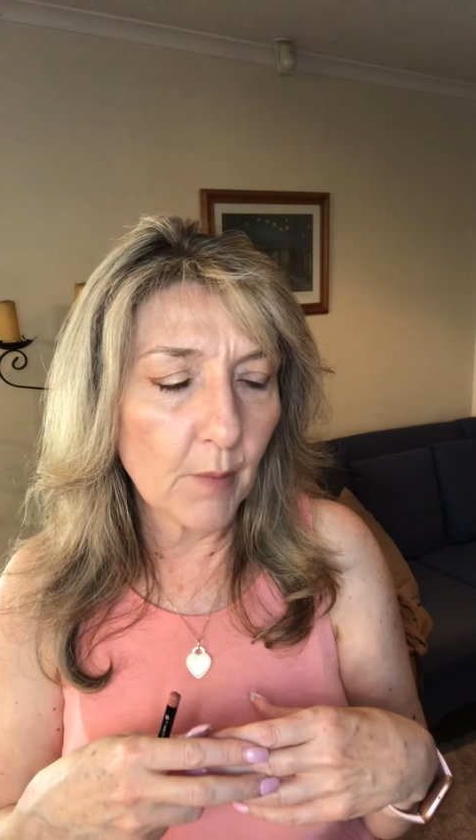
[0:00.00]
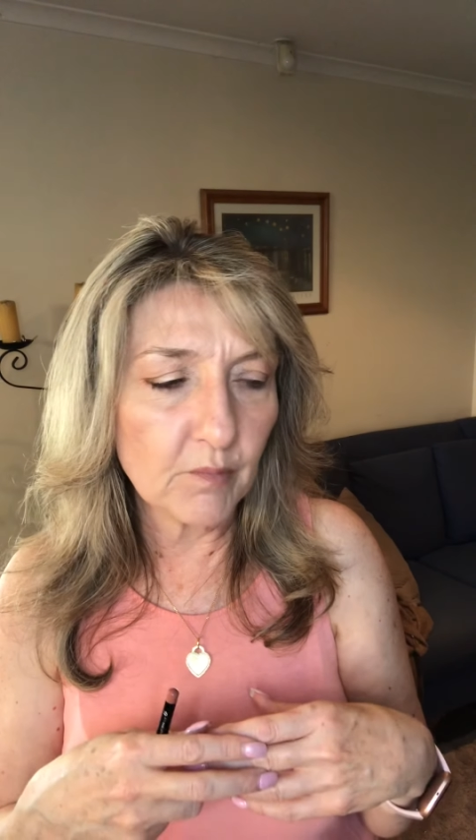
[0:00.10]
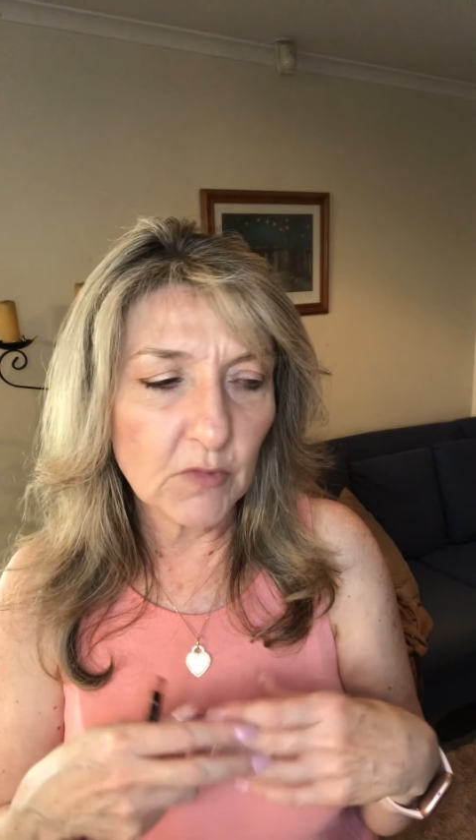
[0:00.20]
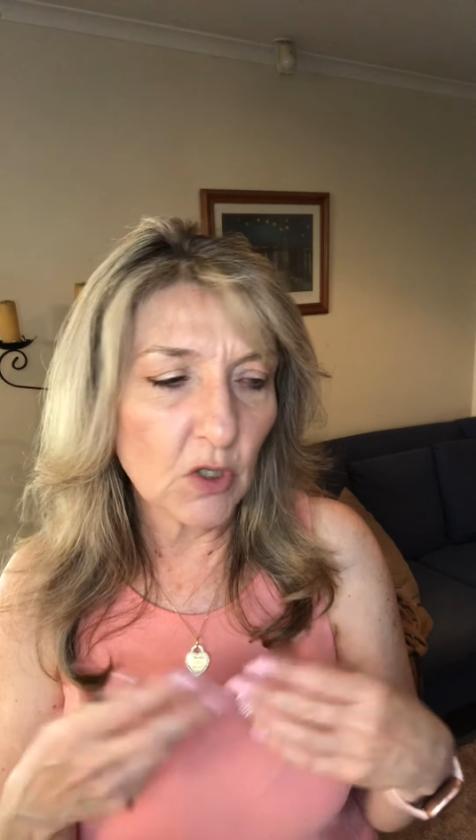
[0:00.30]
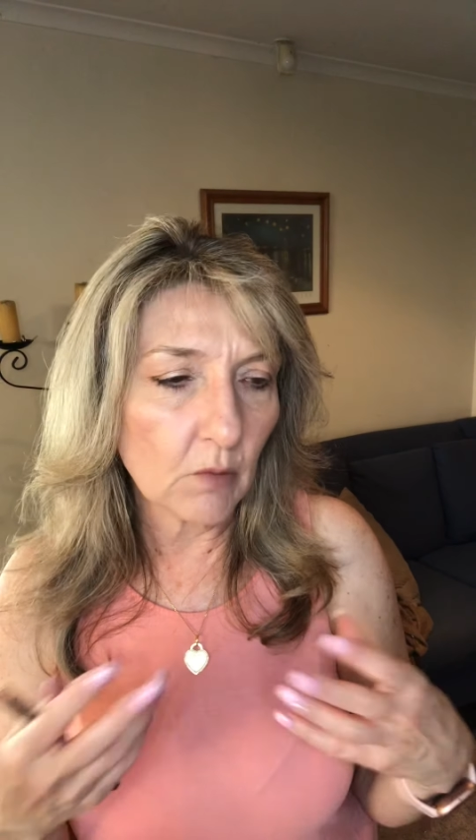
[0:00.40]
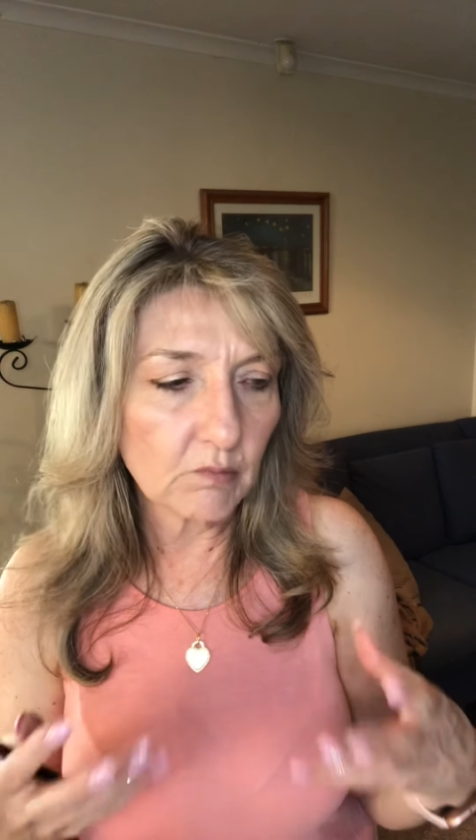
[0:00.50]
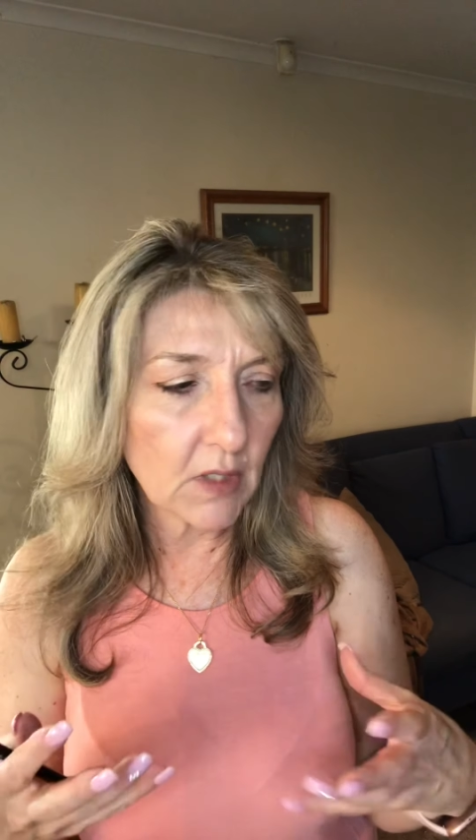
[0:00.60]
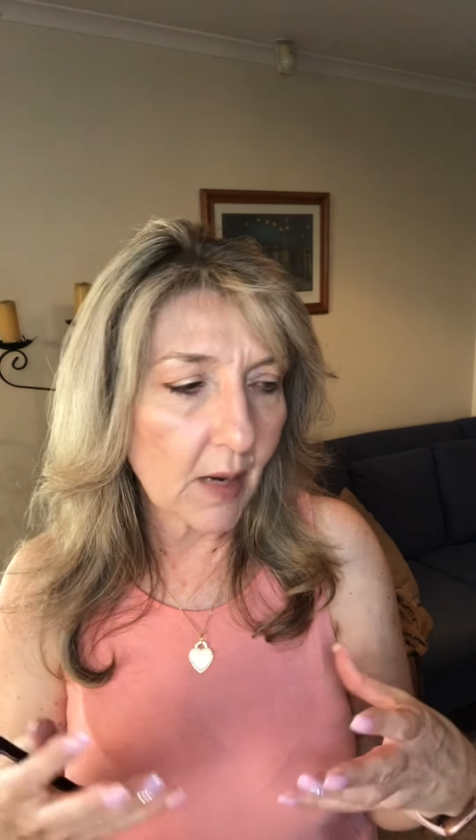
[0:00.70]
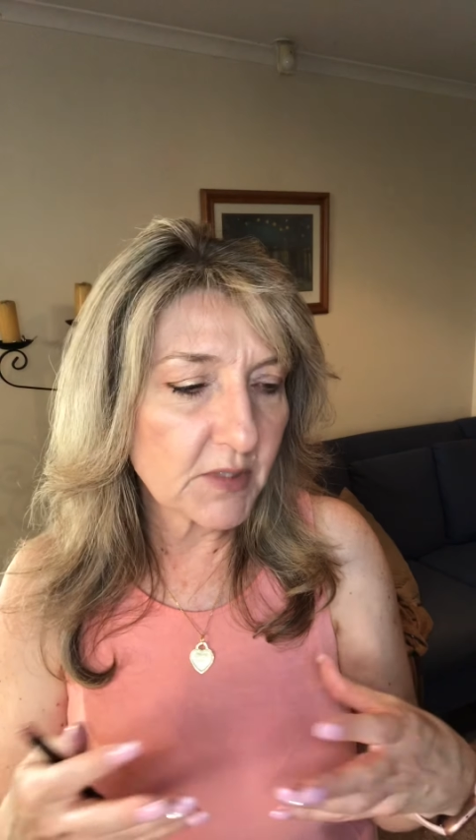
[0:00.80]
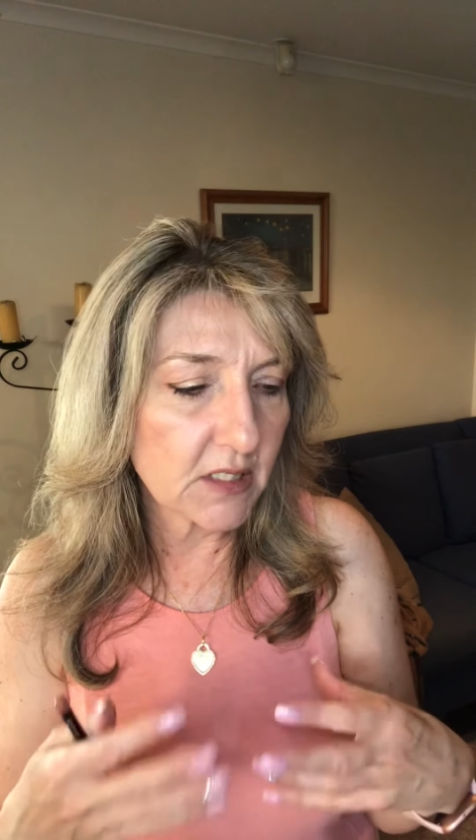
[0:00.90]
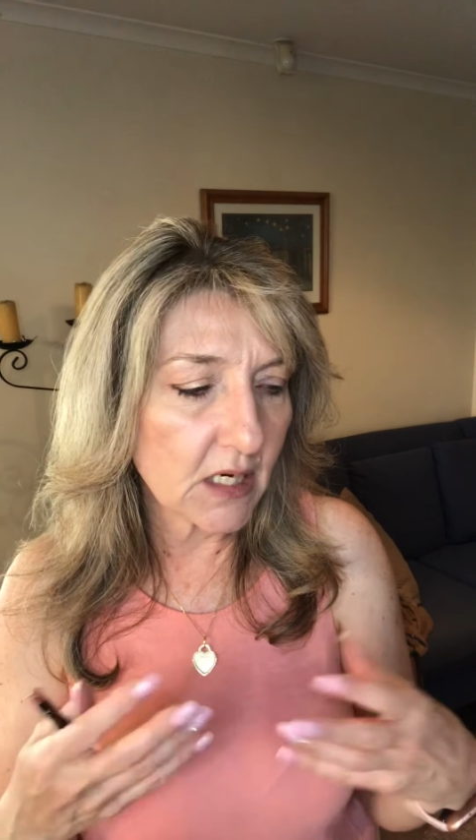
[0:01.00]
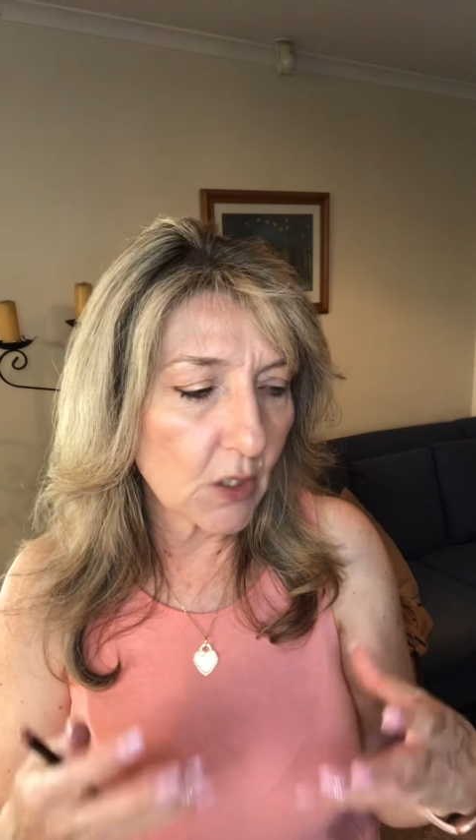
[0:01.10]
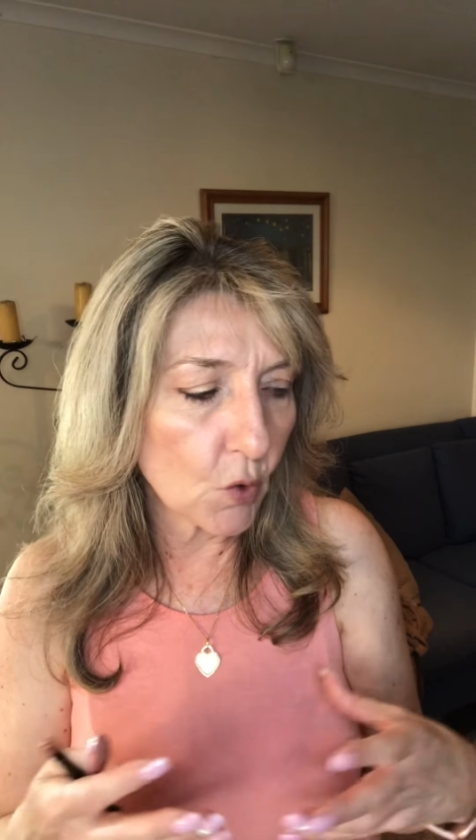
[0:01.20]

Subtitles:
you know, cups of tea